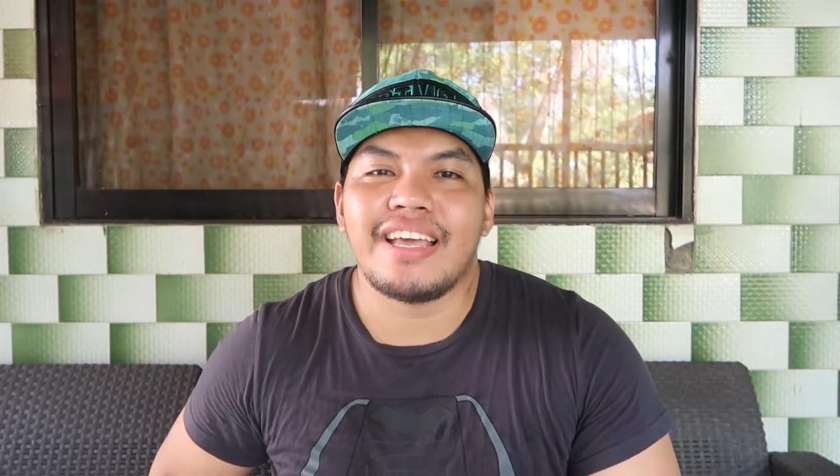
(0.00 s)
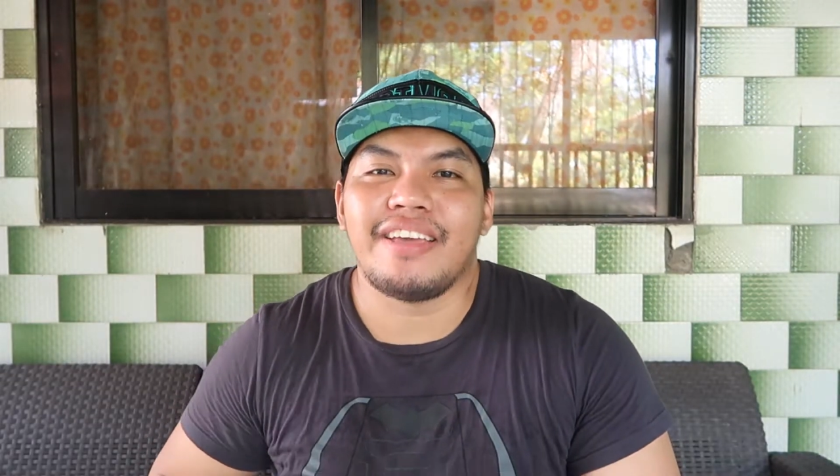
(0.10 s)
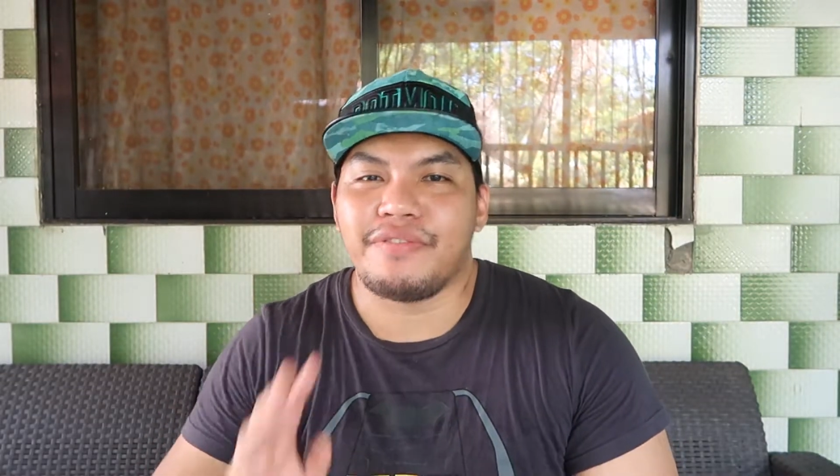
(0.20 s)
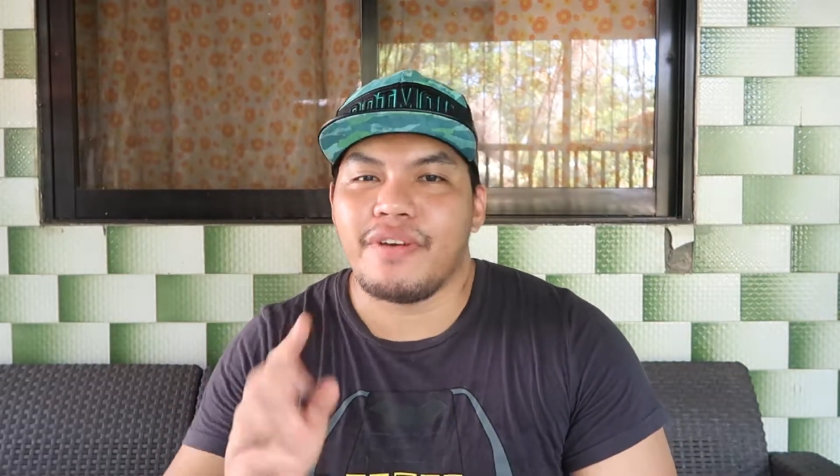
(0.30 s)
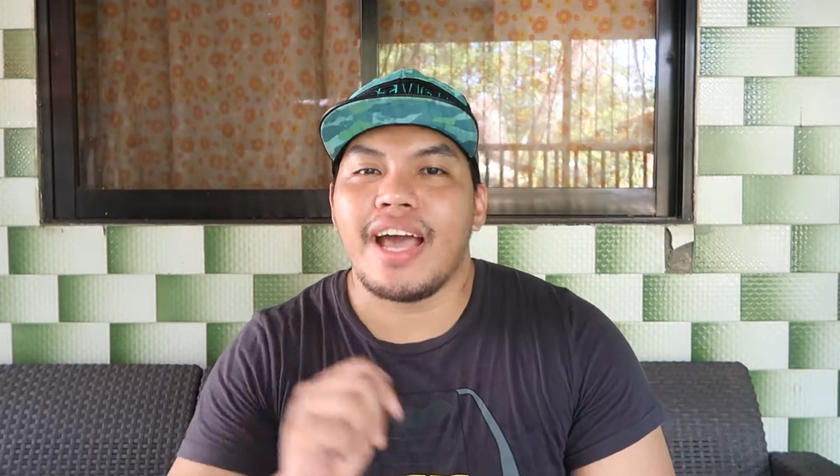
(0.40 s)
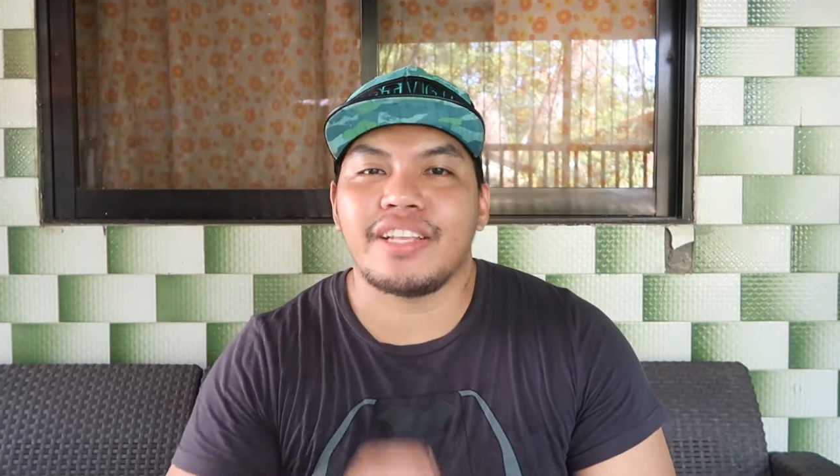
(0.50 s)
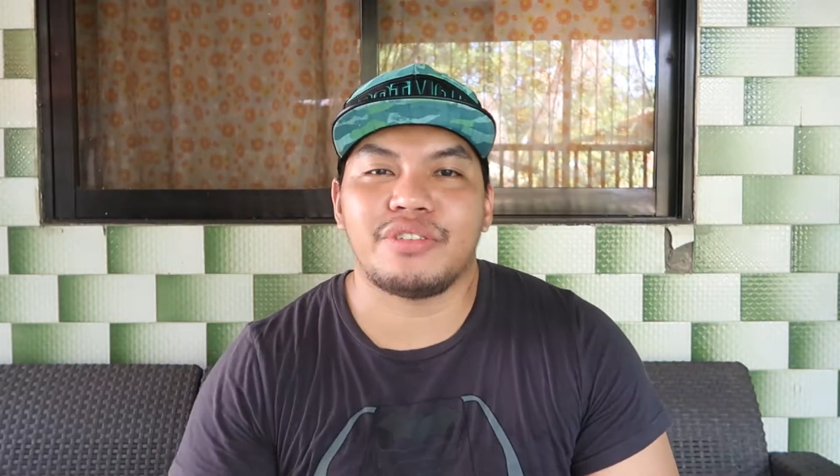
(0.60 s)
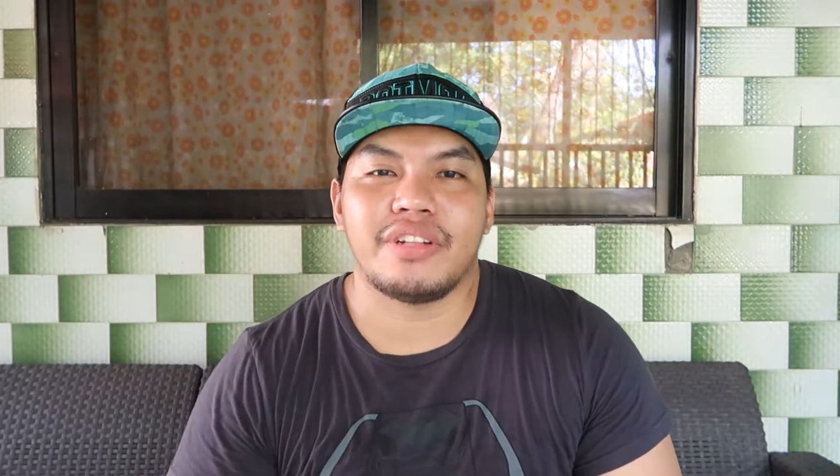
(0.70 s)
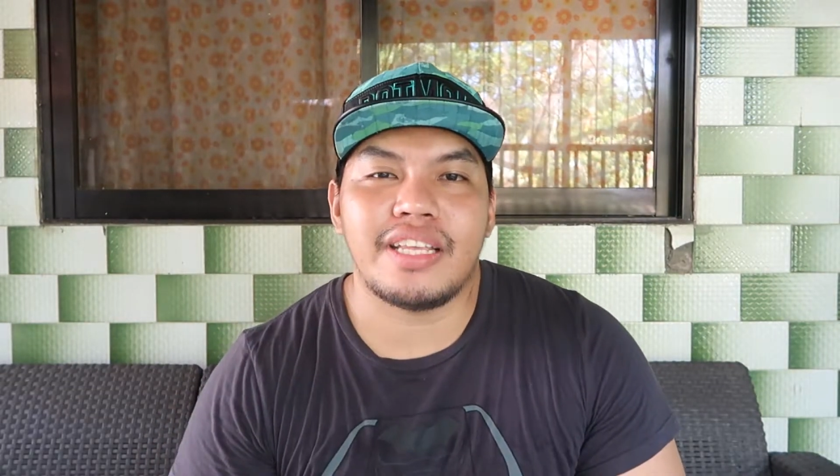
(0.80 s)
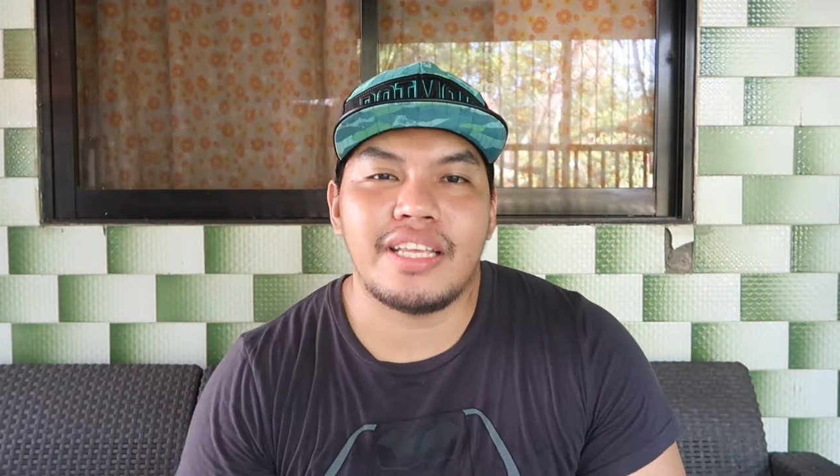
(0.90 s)
if you
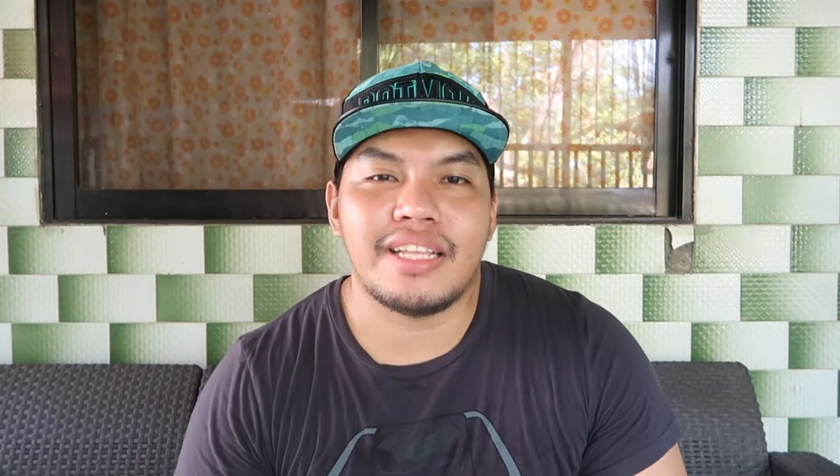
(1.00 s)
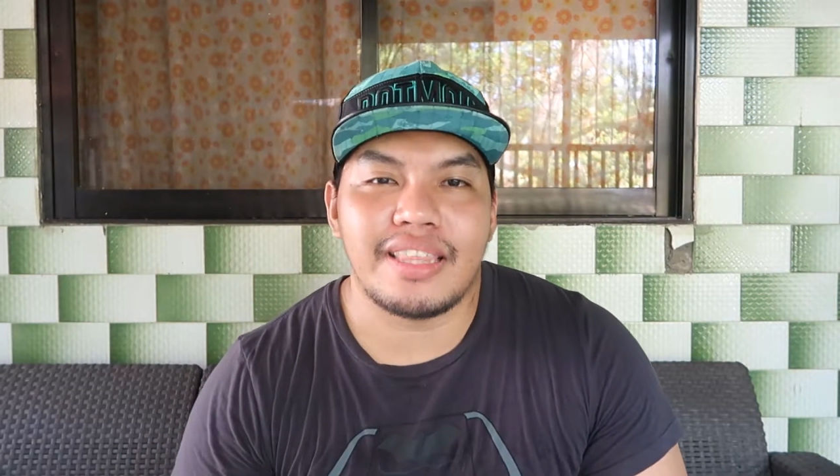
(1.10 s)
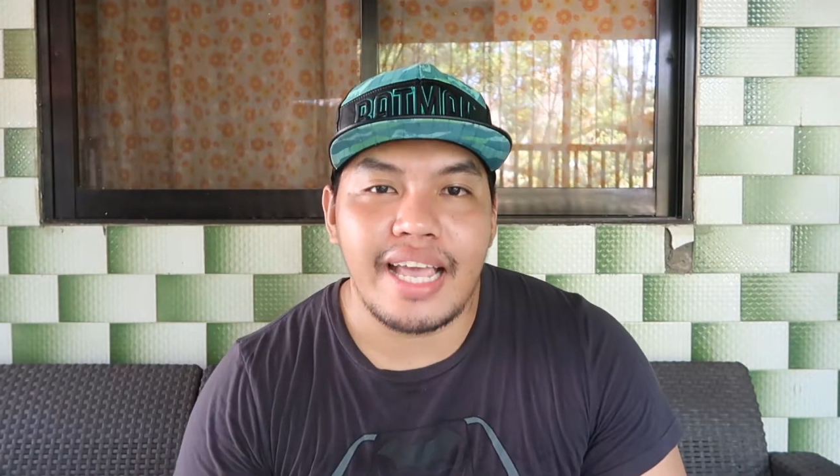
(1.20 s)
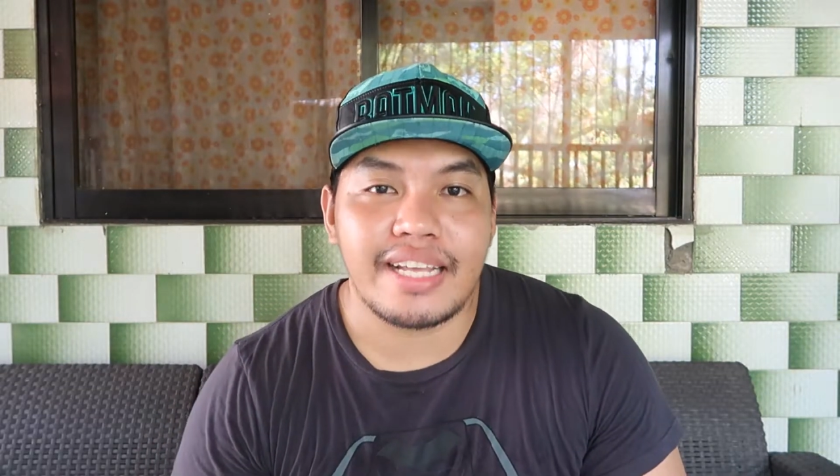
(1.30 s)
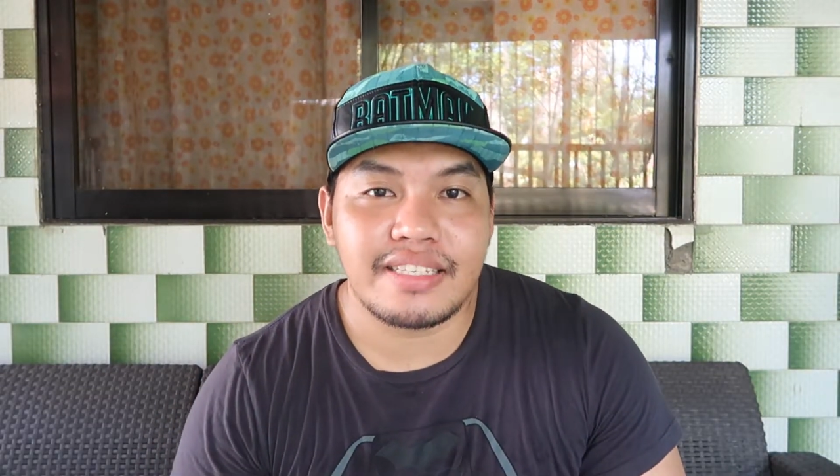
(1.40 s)
actually like